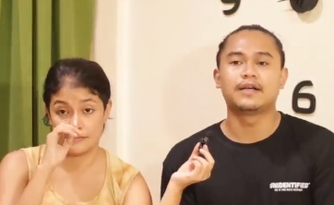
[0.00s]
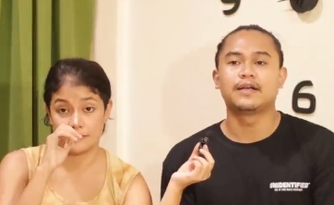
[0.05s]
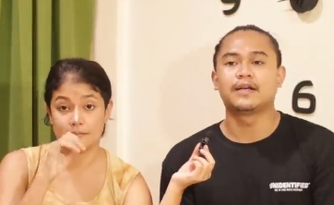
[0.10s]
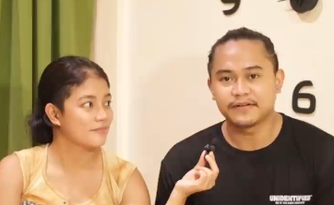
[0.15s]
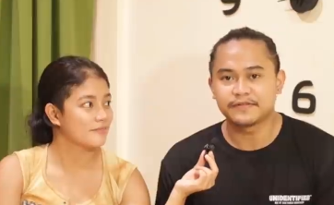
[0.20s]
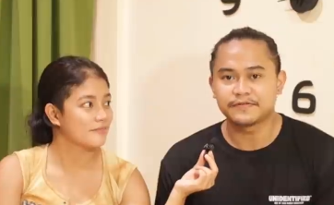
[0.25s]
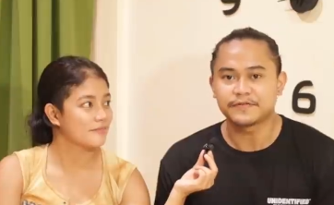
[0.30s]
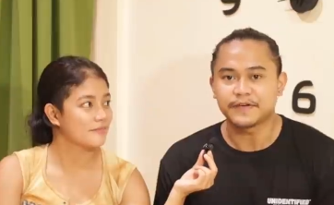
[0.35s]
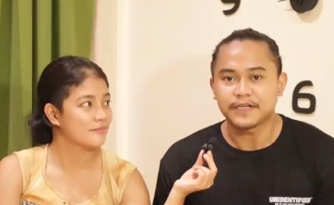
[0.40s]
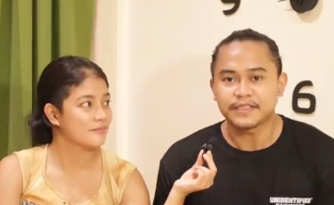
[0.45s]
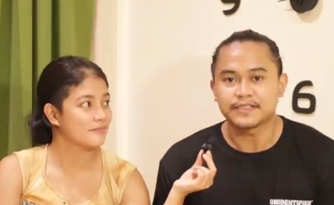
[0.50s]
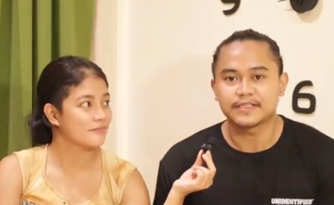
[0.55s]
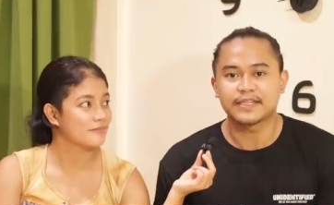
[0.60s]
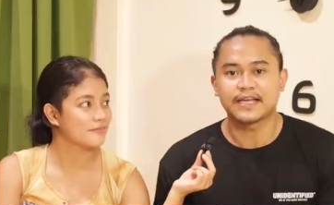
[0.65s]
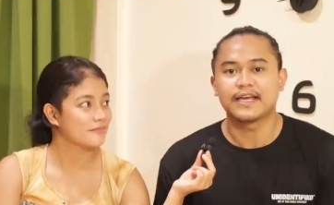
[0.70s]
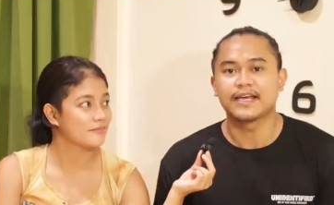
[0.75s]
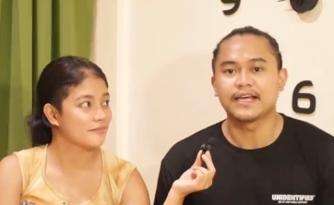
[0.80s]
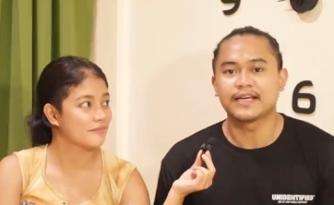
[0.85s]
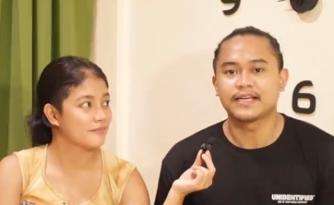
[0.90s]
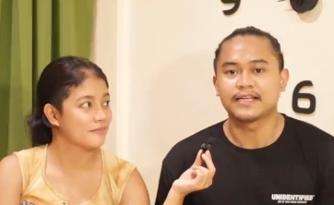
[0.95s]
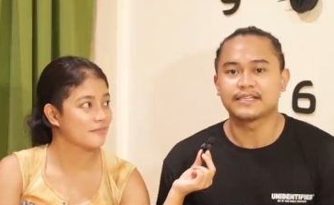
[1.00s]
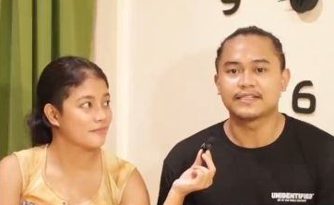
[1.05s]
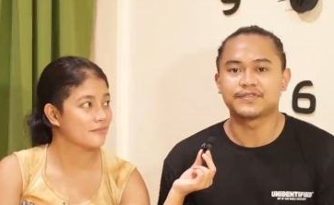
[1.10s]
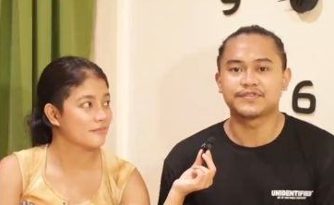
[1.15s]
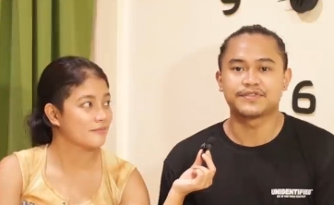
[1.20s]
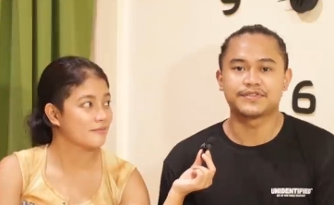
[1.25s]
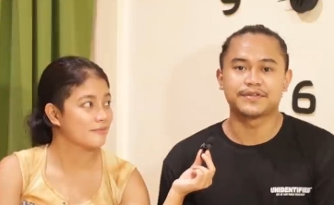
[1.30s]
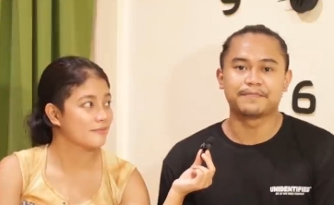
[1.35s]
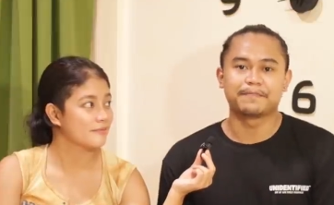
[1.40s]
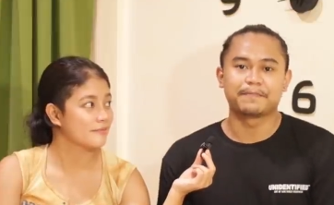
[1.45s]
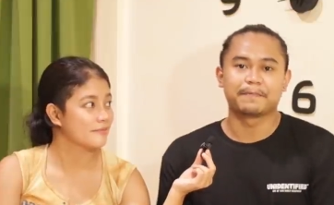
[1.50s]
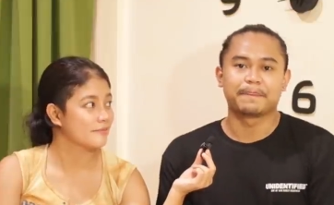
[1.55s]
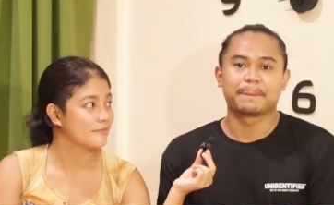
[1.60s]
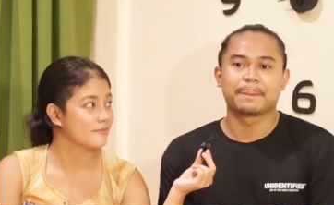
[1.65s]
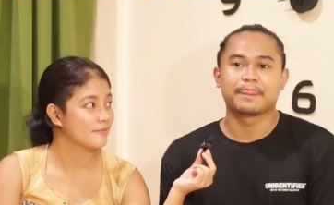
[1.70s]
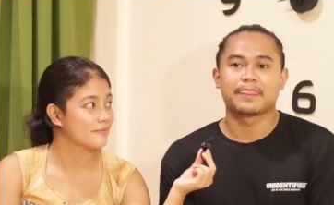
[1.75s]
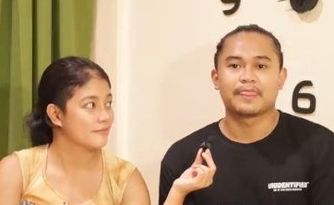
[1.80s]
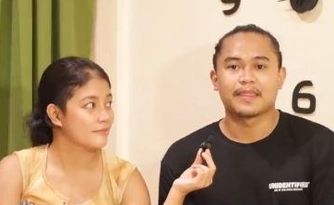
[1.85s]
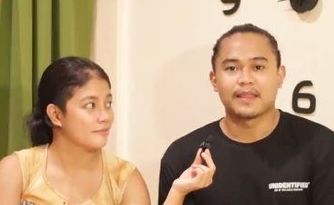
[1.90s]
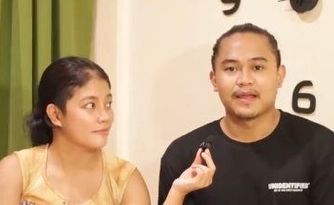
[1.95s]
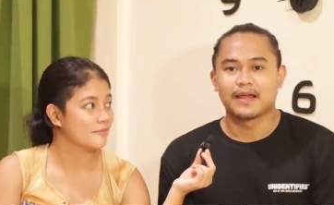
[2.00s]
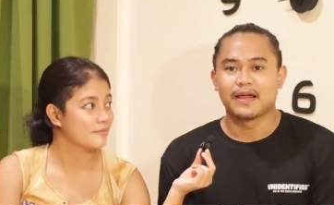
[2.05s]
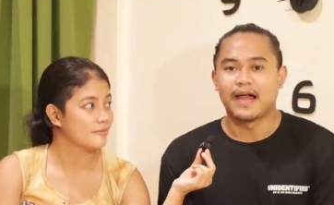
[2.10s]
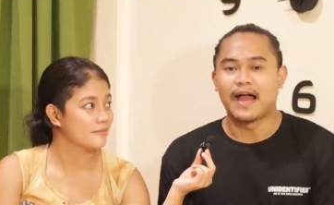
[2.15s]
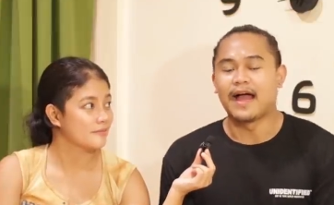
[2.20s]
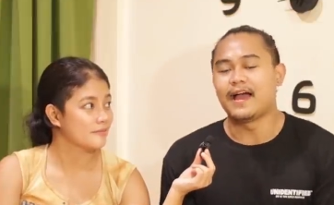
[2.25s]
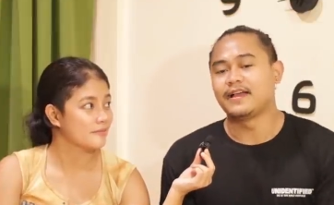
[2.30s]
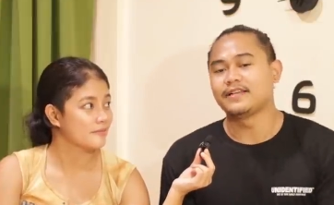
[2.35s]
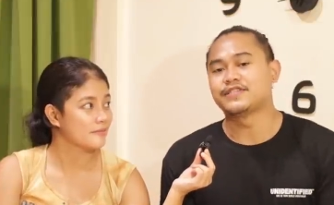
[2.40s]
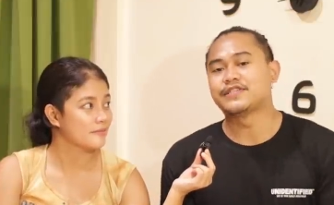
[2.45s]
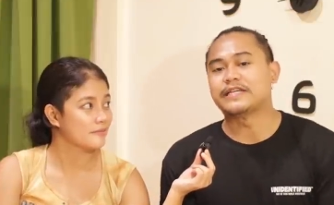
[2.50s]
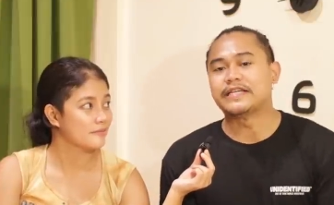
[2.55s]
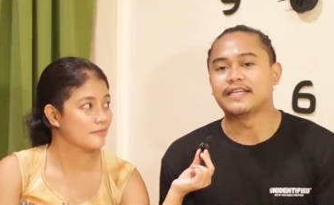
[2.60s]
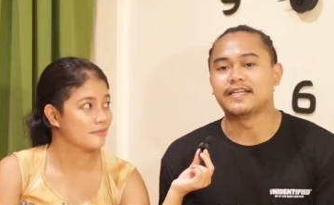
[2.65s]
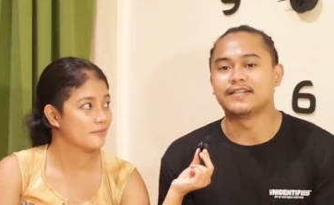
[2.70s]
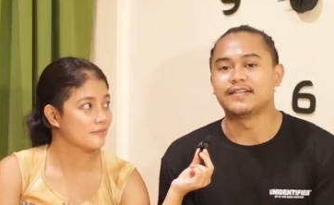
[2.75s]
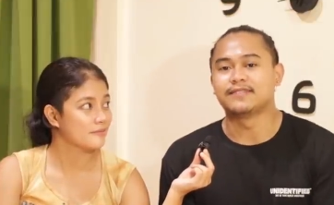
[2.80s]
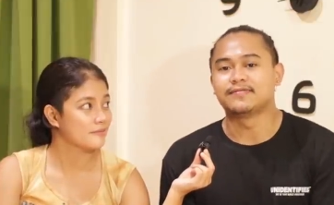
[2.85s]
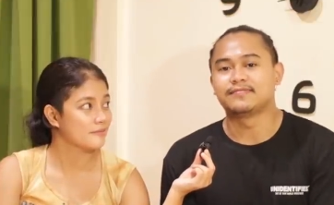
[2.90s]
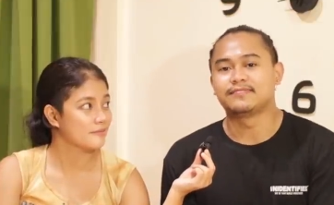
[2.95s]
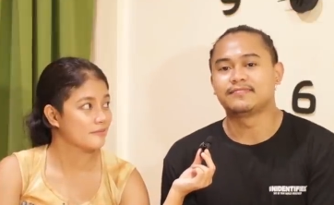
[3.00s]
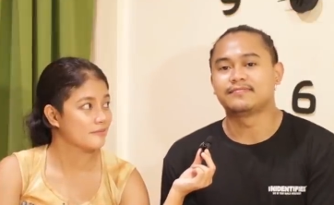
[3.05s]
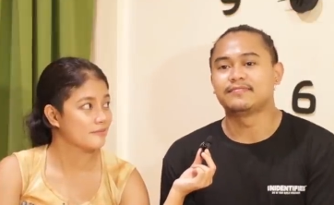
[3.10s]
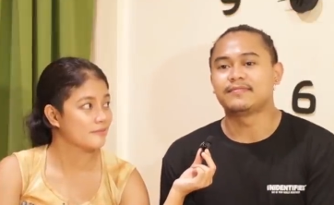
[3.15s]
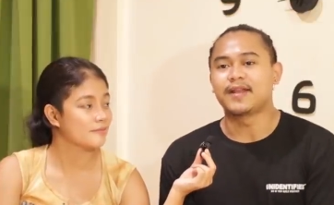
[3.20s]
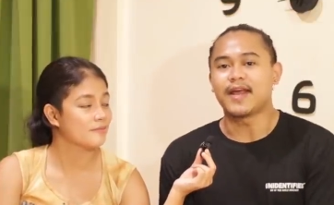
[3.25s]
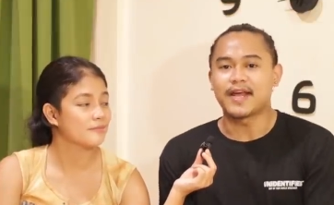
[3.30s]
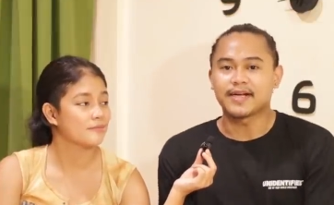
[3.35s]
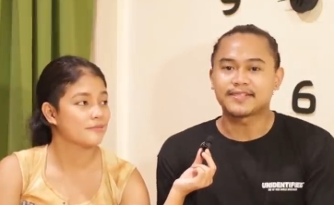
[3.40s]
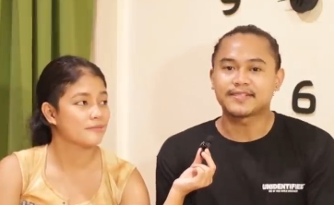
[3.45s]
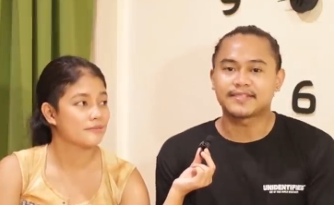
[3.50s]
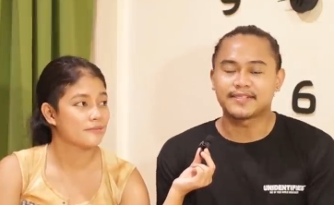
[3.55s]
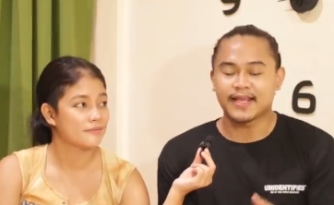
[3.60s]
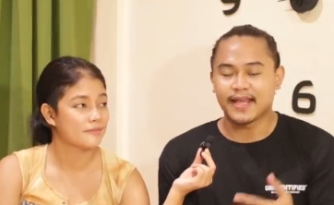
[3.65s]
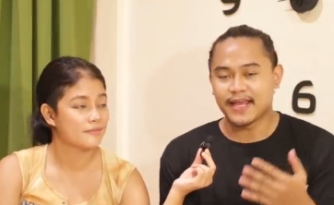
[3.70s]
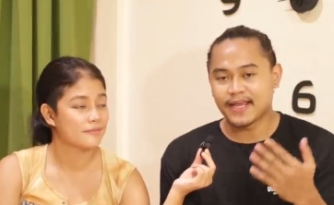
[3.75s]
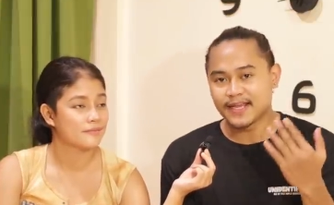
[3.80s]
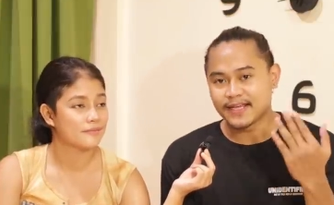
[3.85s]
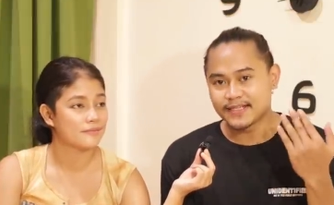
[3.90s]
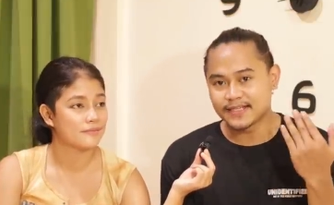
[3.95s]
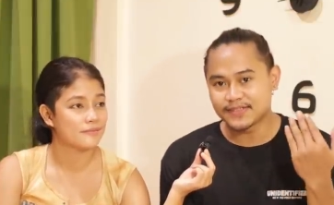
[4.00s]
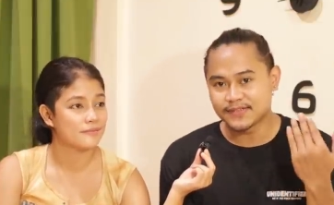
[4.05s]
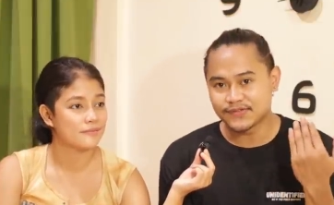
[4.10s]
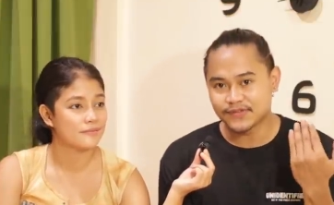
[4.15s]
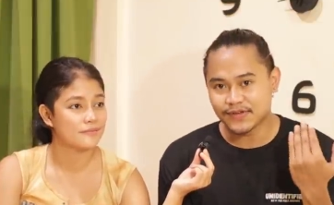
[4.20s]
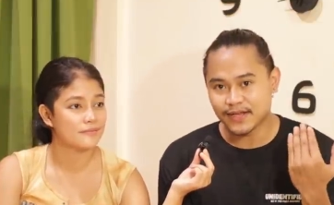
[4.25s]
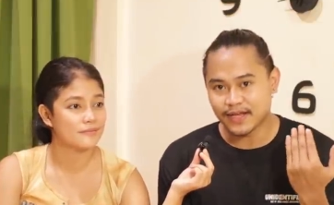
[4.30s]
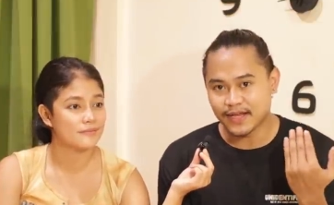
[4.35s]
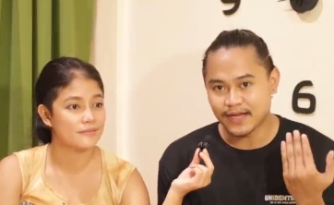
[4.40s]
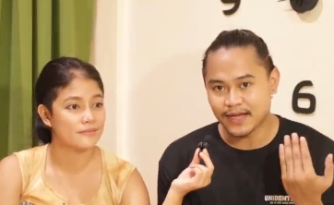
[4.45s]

Speaker 1: Uh, first is hygiene. Next is